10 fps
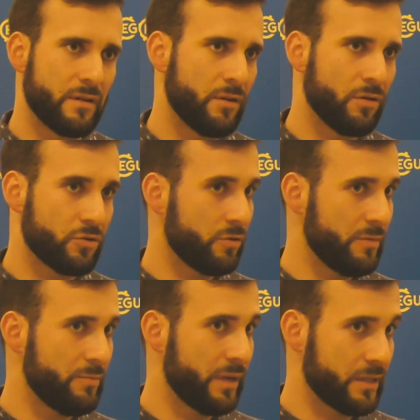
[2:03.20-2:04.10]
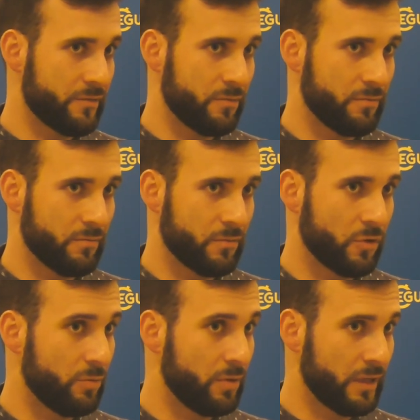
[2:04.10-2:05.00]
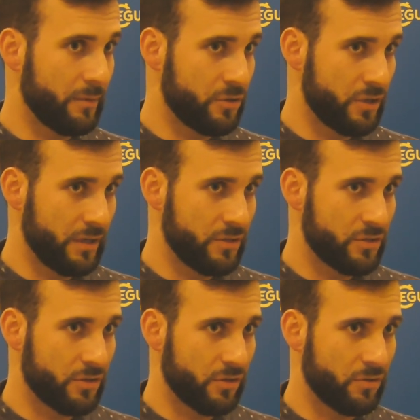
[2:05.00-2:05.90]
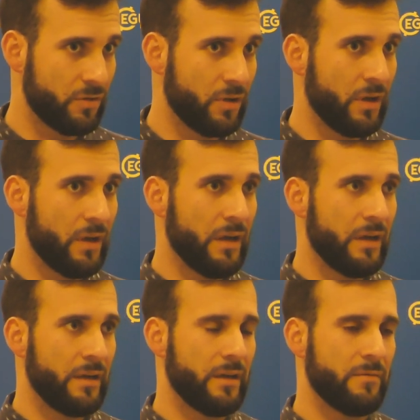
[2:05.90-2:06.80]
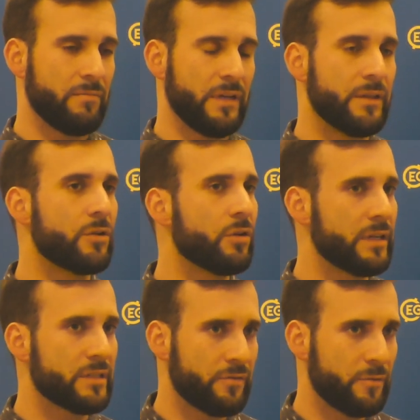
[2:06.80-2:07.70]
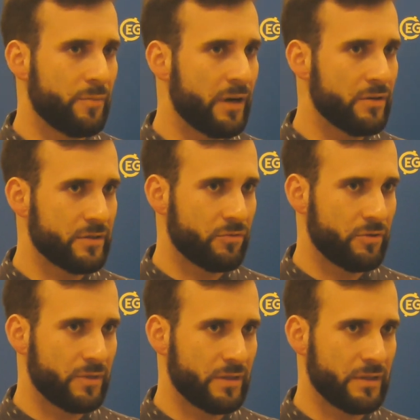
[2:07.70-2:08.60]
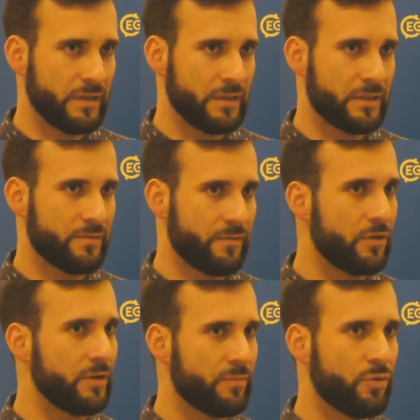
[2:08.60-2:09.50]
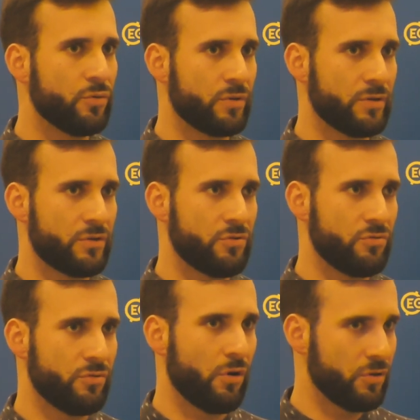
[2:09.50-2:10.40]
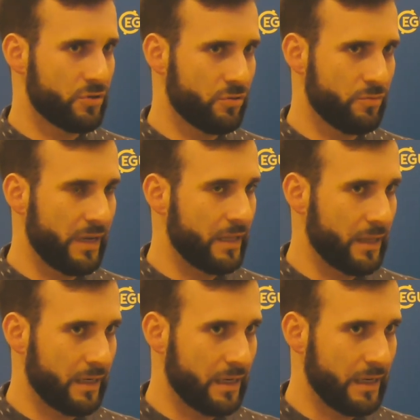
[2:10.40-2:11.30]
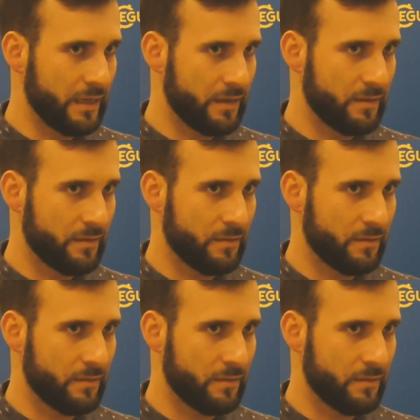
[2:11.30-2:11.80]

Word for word: long-term impacts from global climate change. So, um, in the context of the Paris Agreement, it's very important to also make that link.